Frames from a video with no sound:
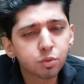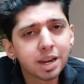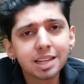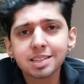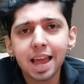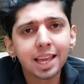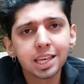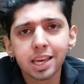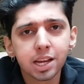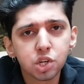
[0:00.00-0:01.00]
It's very
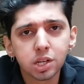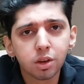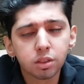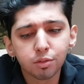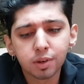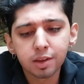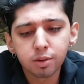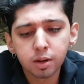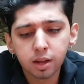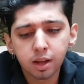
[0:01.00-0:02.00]
tangy actually on the
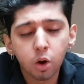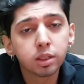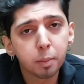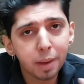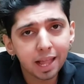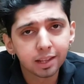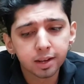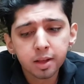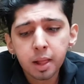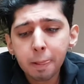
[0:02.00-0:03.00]
flavor, on the
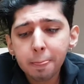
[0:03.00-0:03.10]
palate.